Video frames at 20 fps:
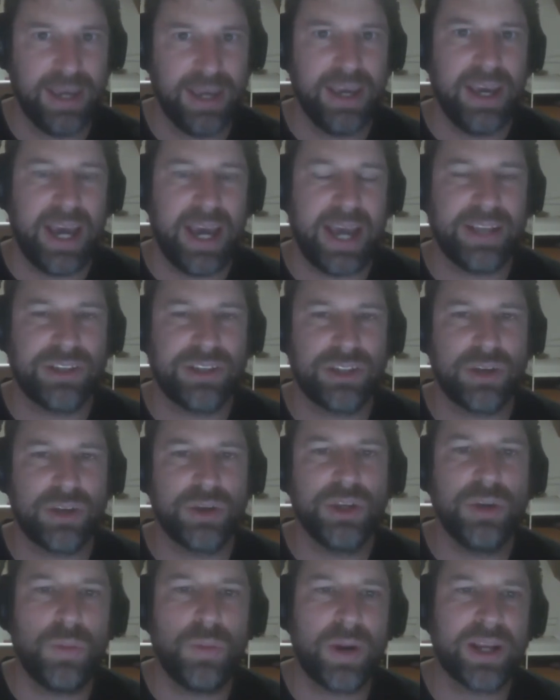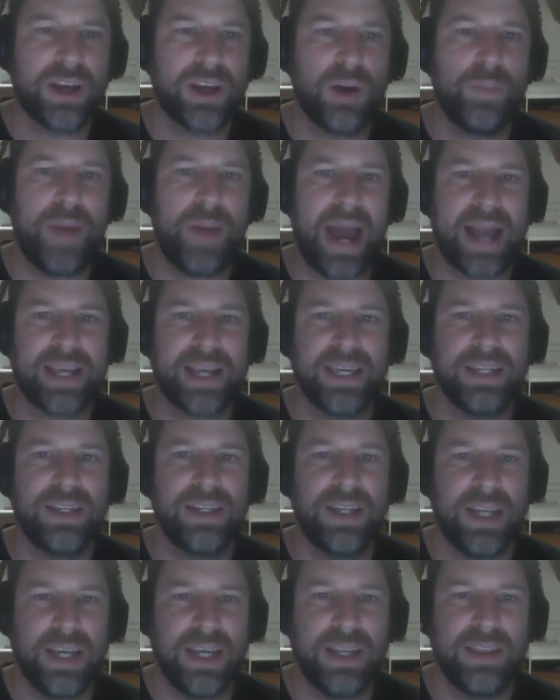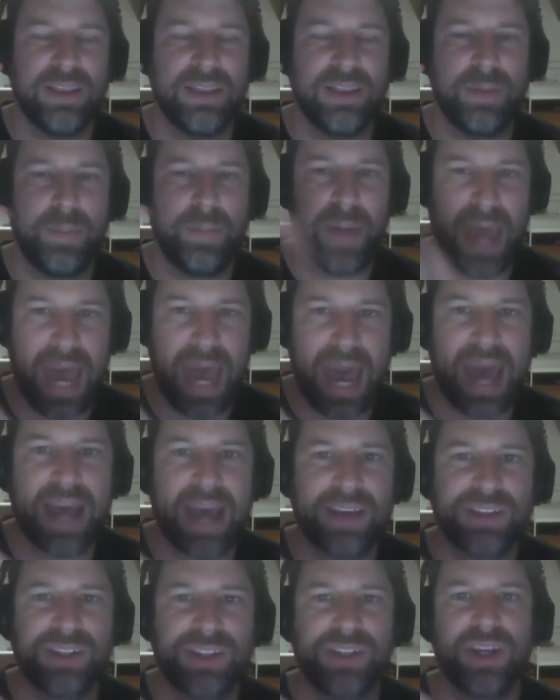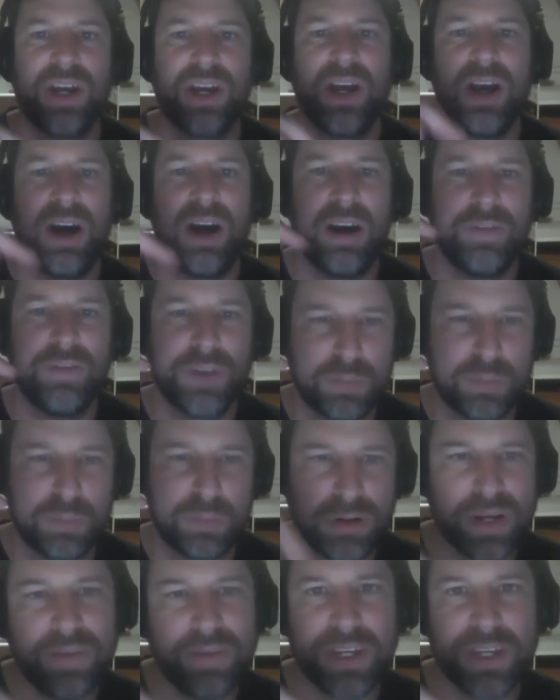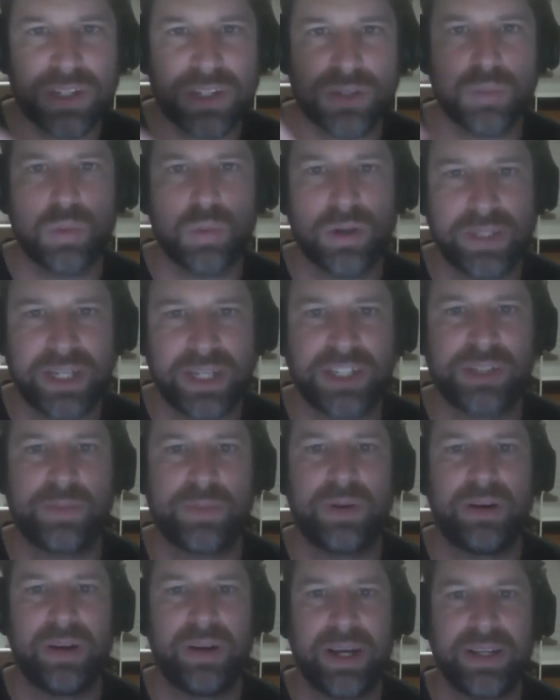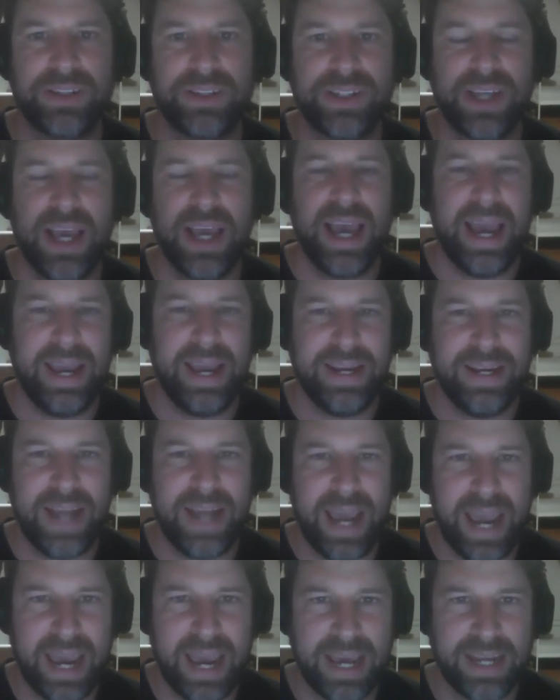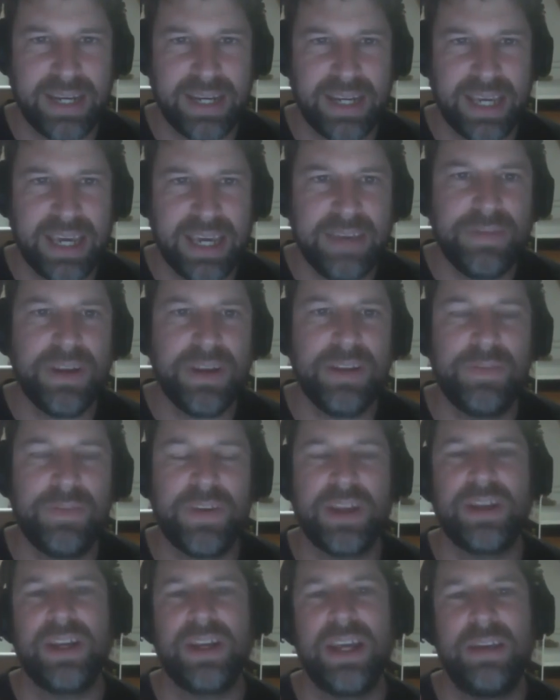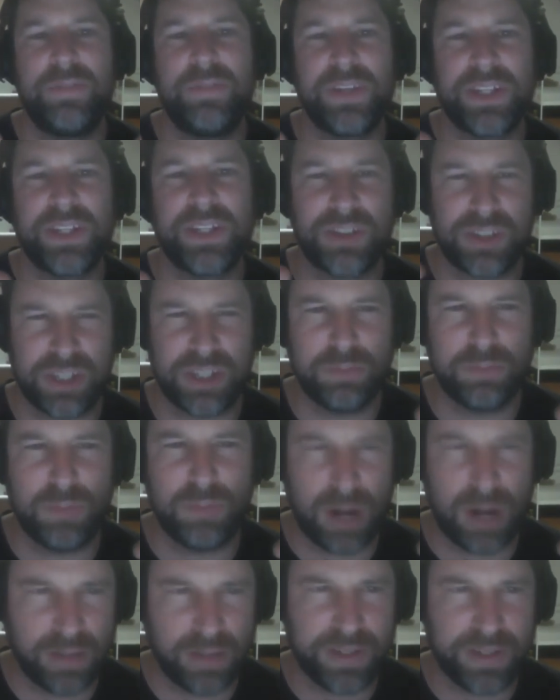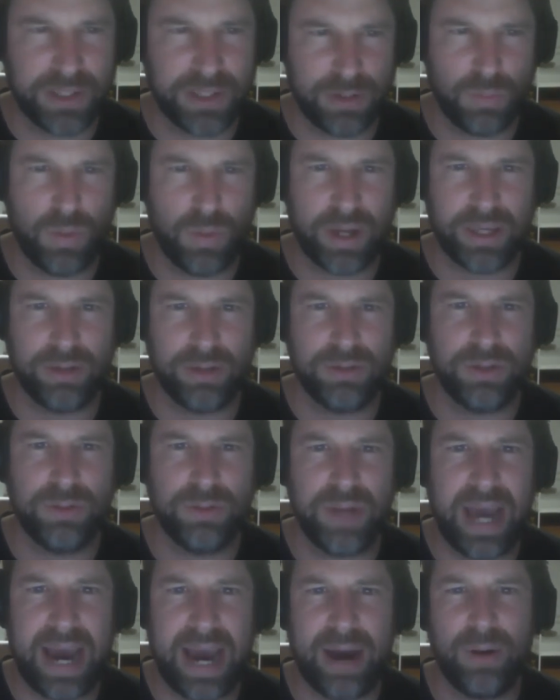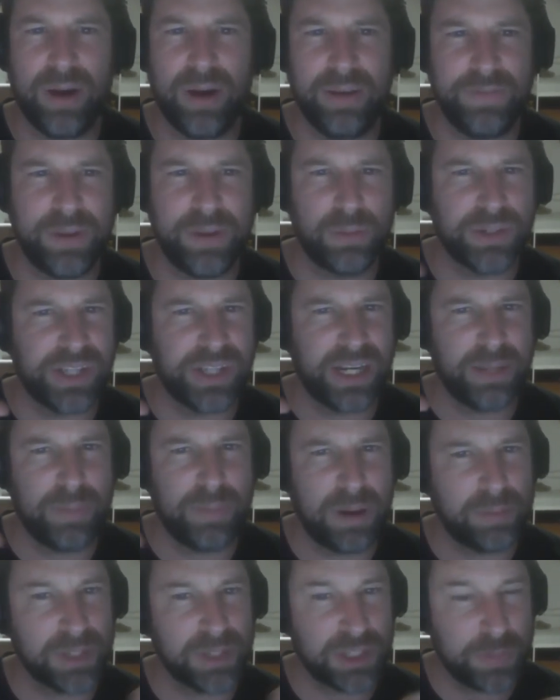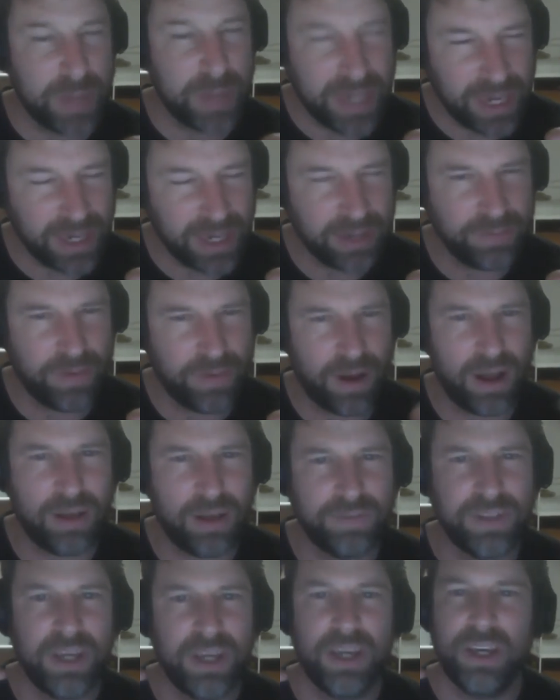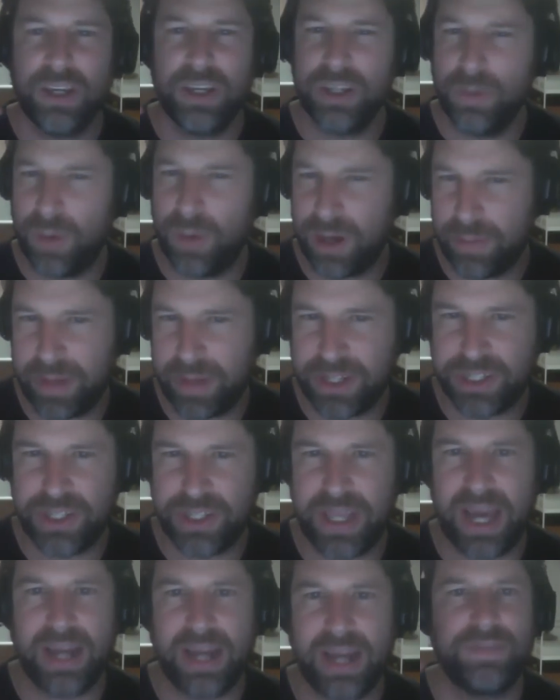And so you'll want to go back in, in the past of your previous work experience. And, and even if it, if it doesn't seem relevant to what you do now, if there was any public speaking involved, you want to mention that.